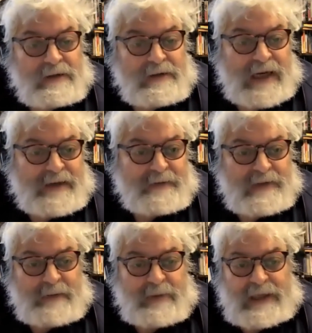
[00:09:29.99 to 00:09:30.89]

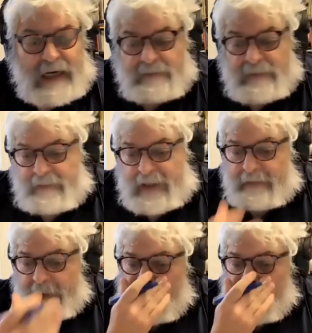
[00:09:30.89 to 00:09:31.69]
they became the people